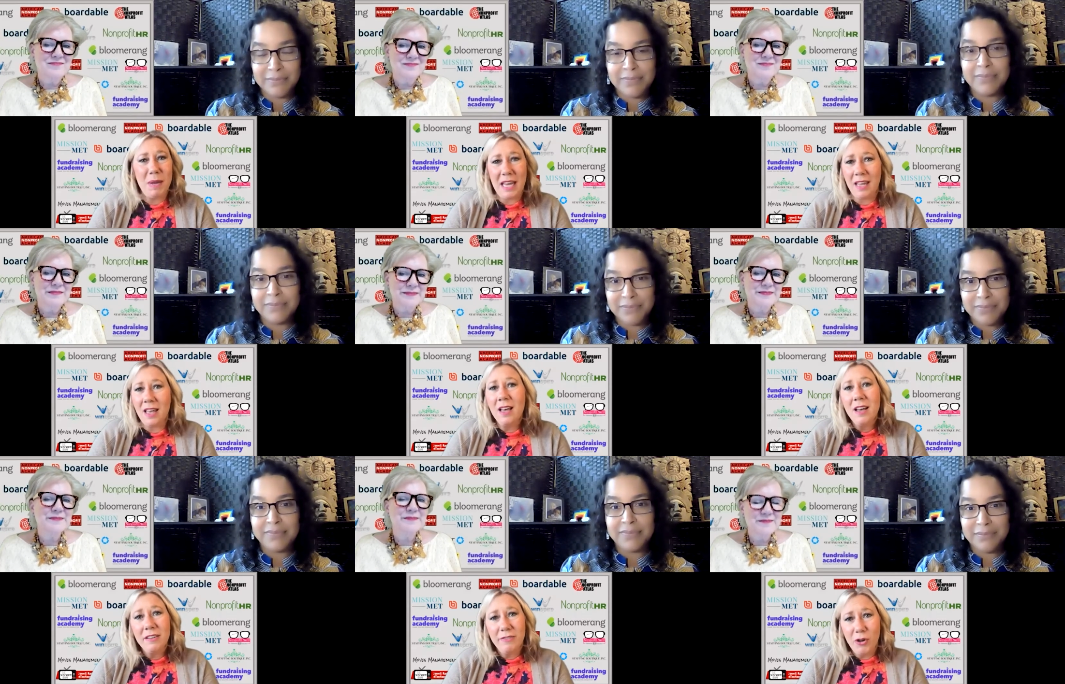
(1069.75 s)
Speaker 1: many
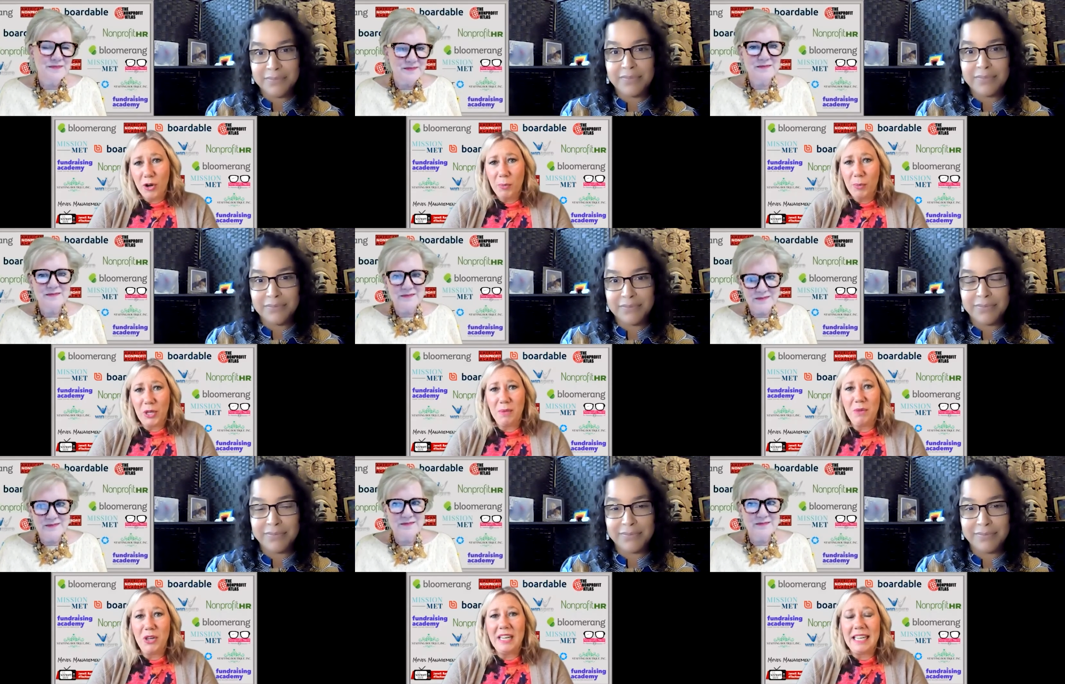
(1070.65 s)
vulnerable
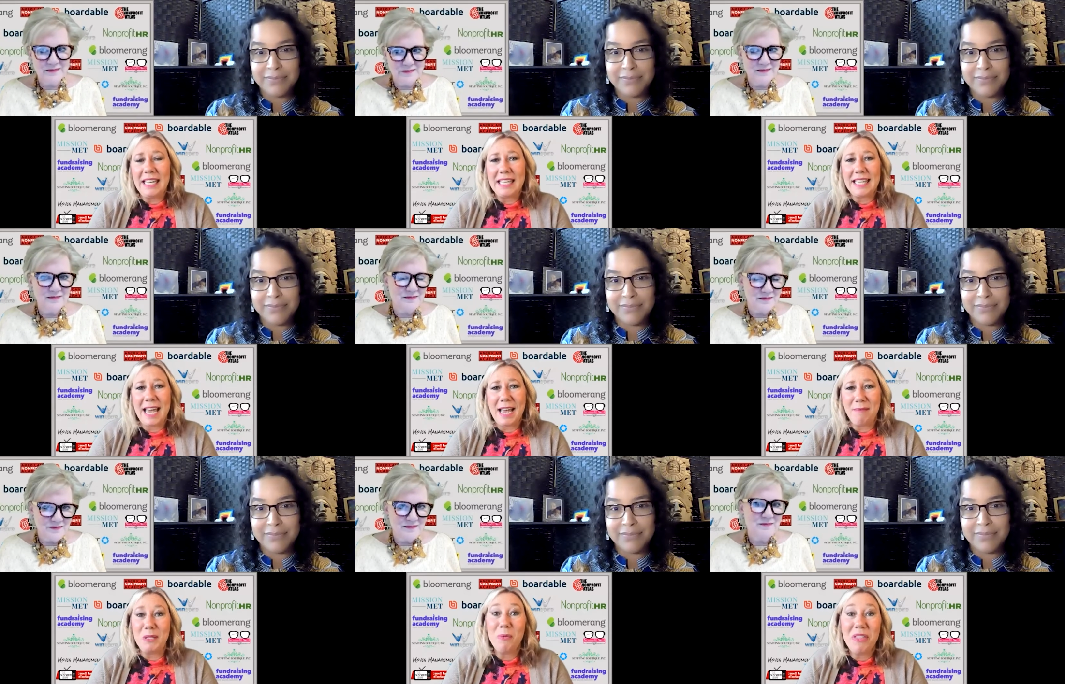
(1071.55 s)
communities.
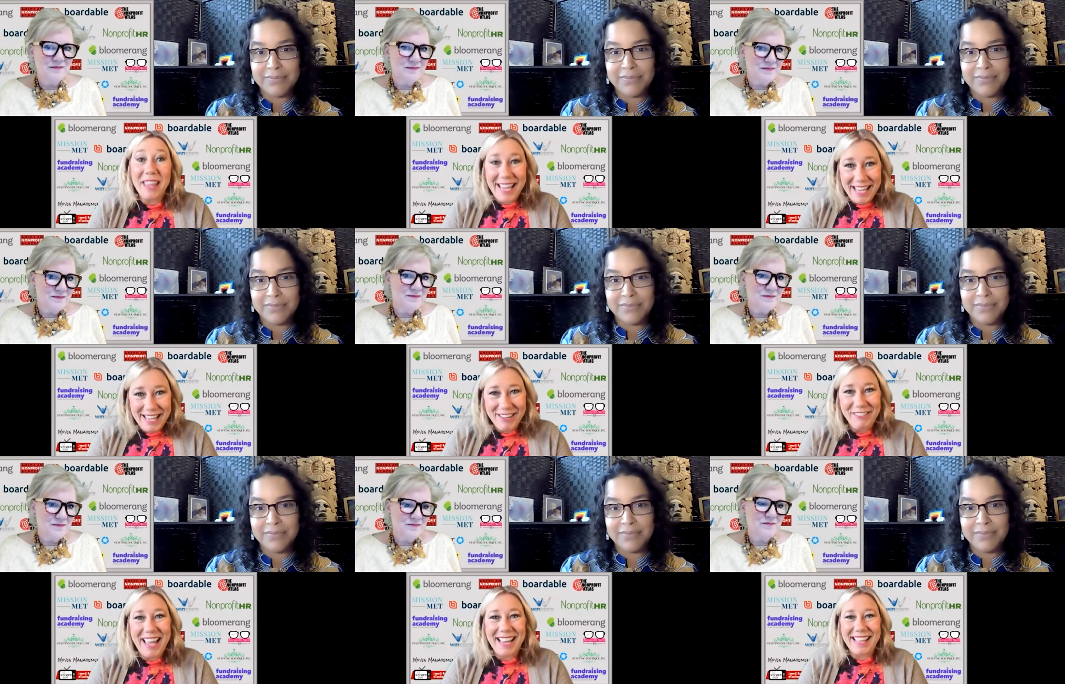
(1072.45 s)
Um, so thank
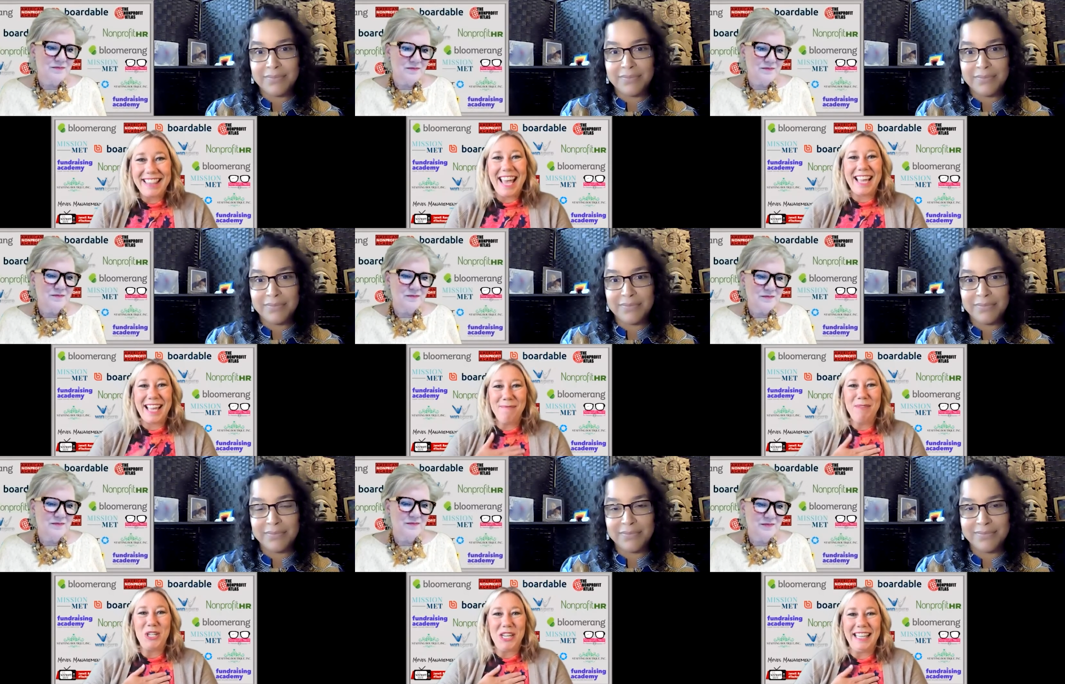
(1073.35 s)
you. That that
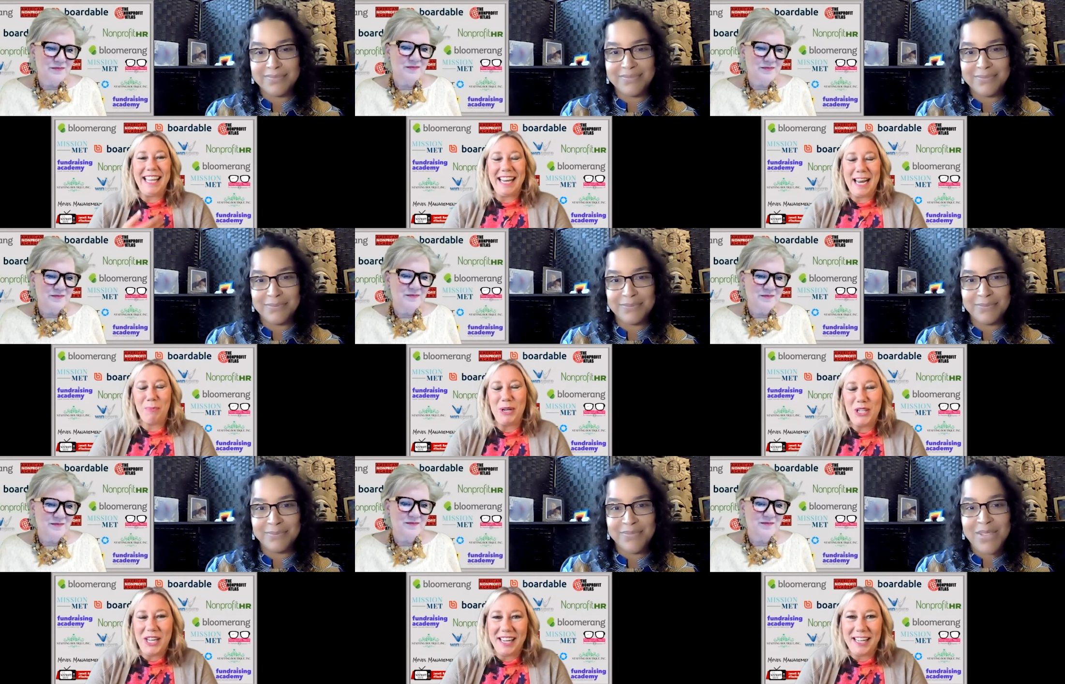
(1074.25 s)
comes gently, and I
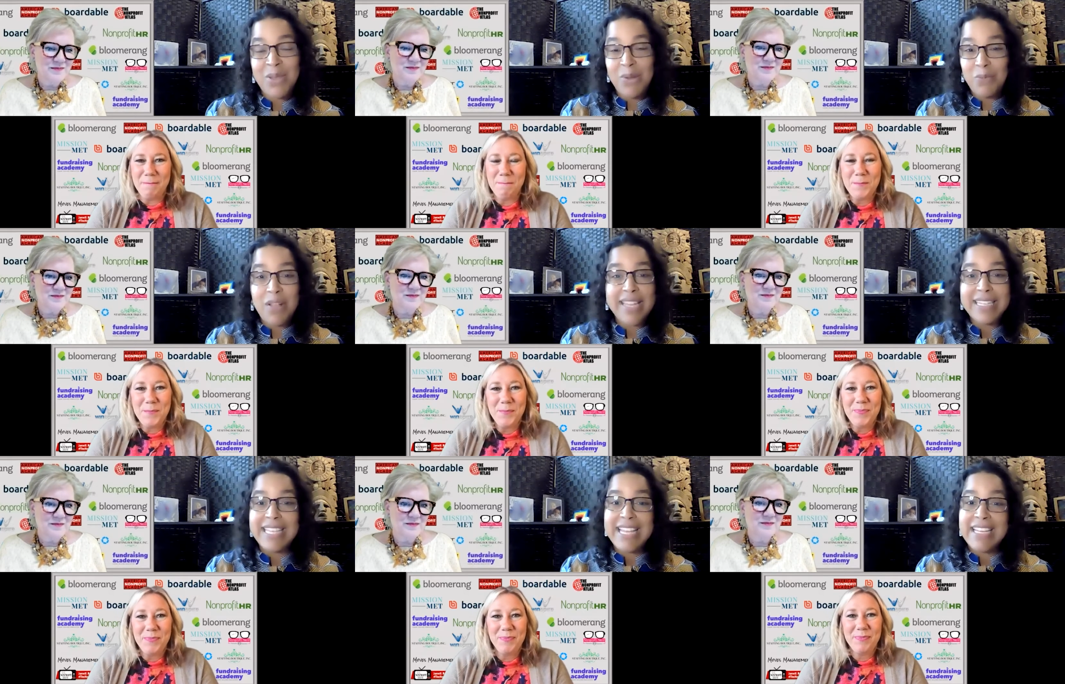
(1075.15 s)
appreciate
Speaker 2: it. Well,
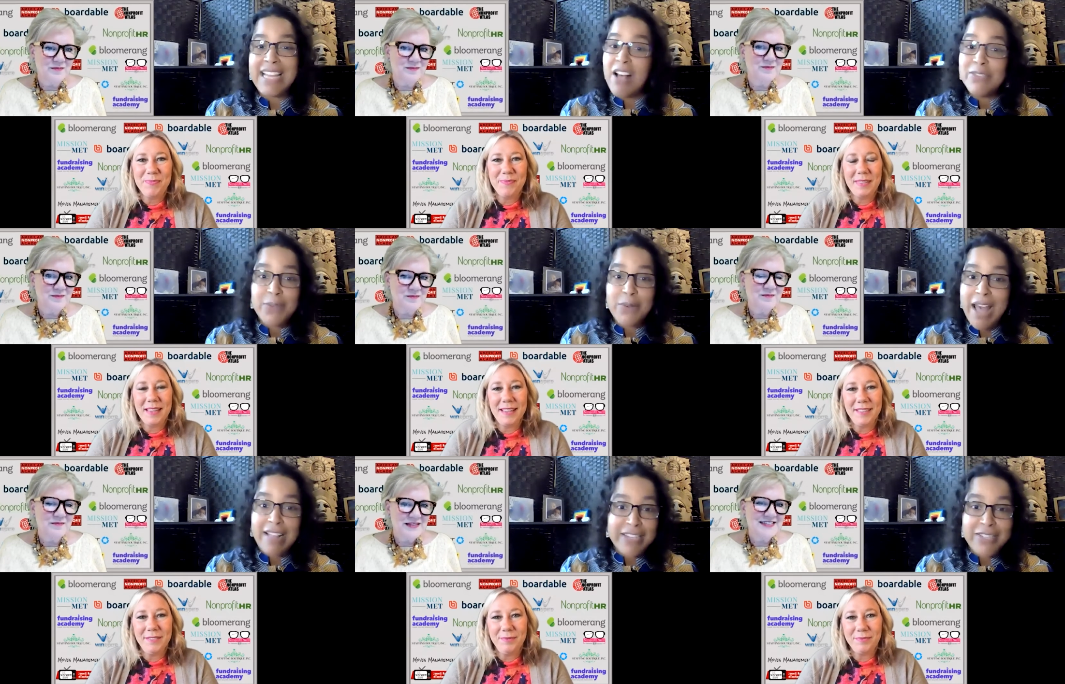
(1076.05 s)
and and also
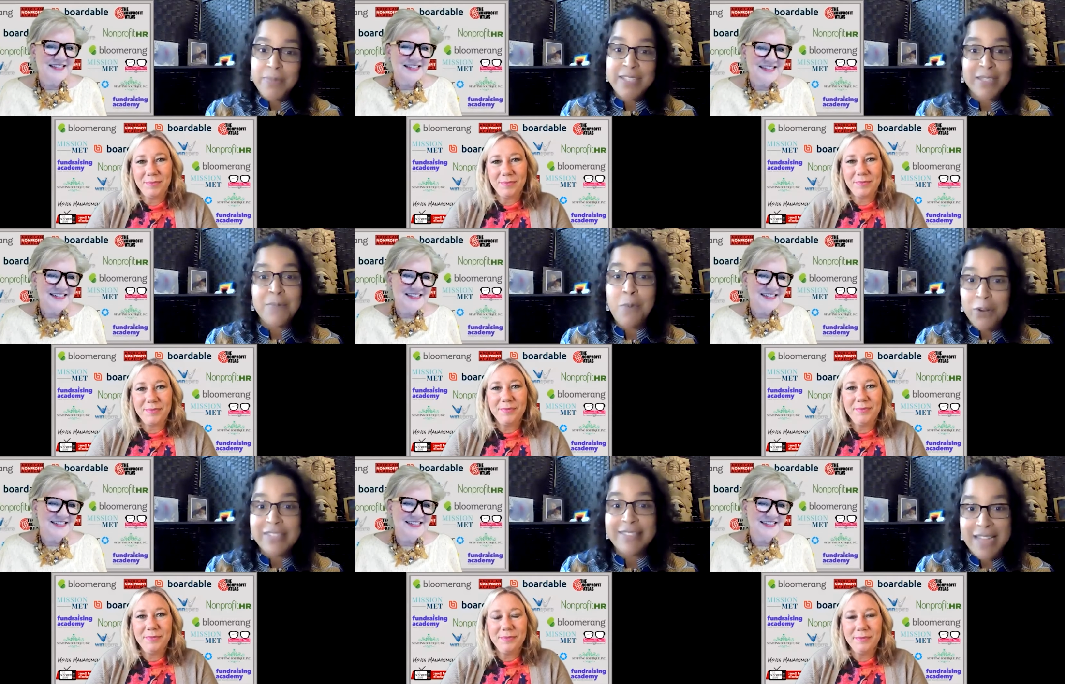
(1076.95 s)
allyship is an
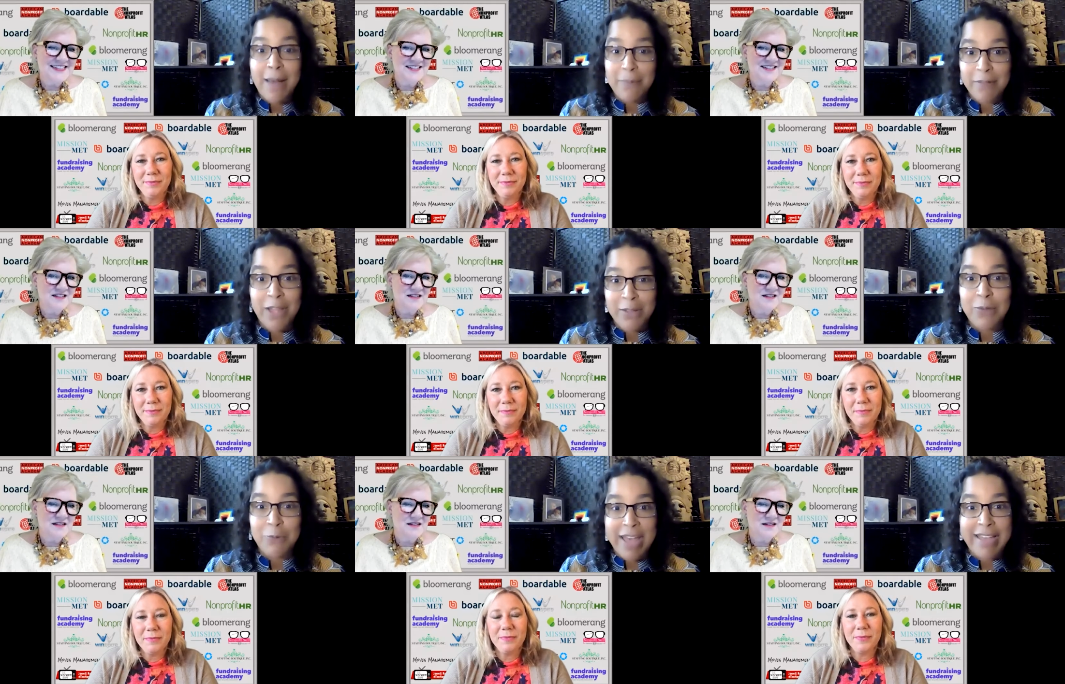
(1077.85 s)
important stop
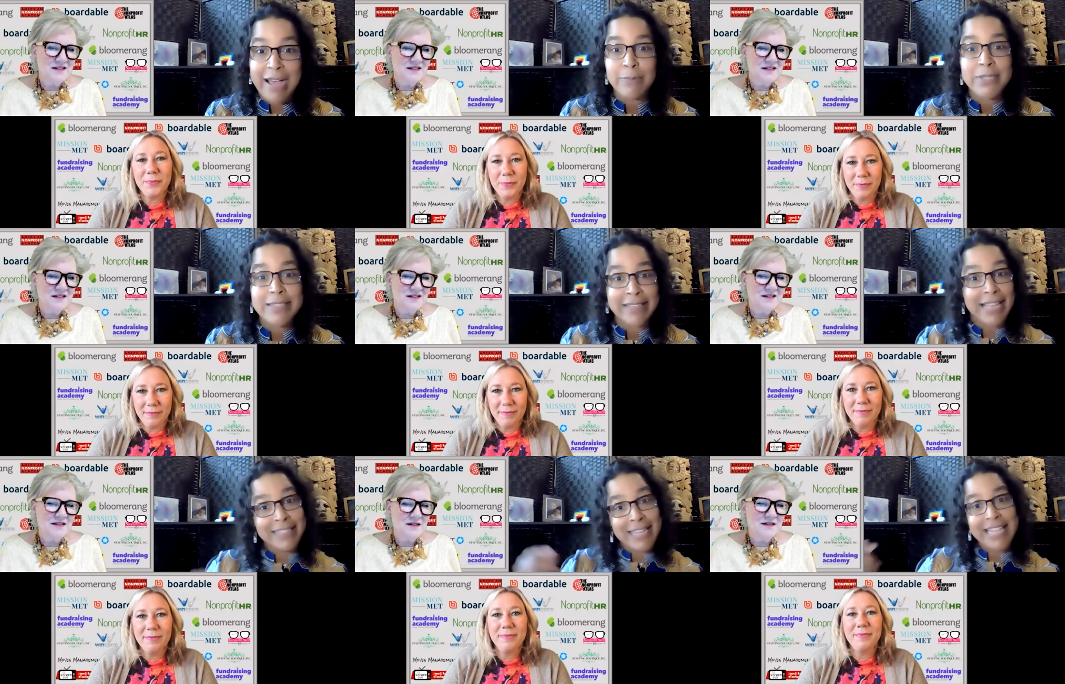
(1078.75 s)
along the way. I'm just saying
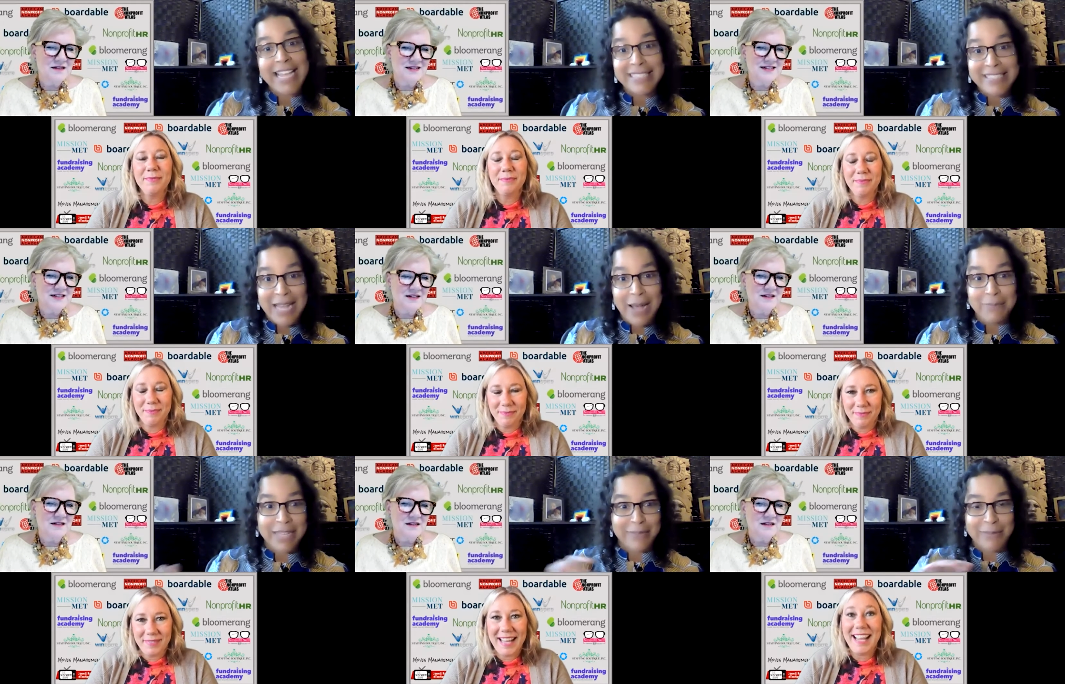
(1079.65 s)
that's not the end
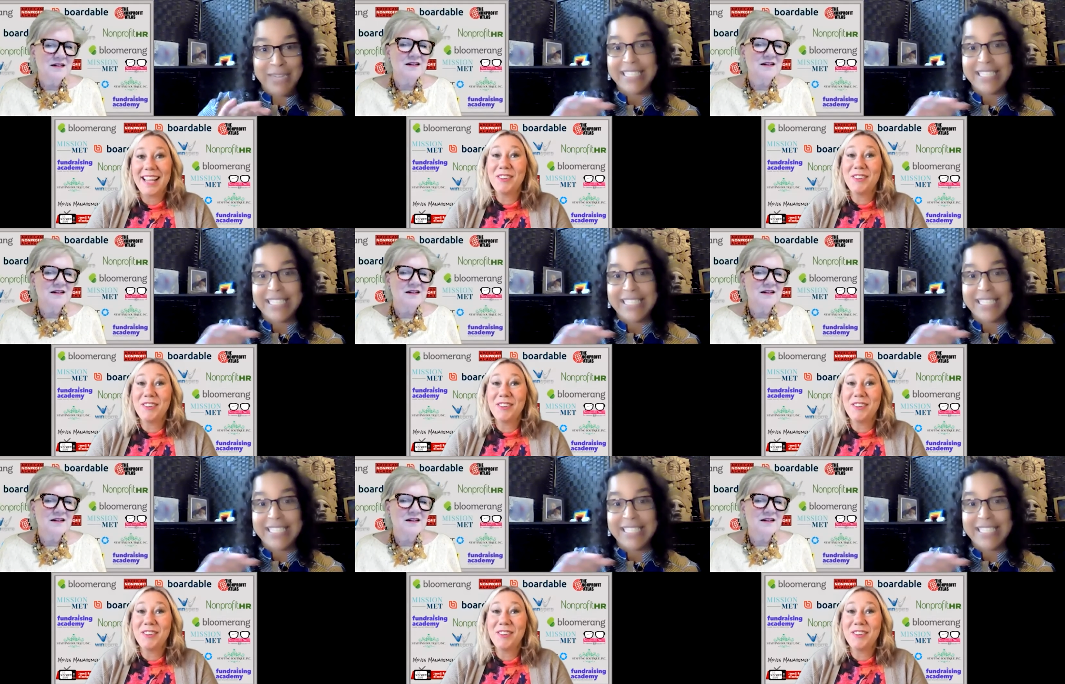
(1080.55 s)
stop. Like we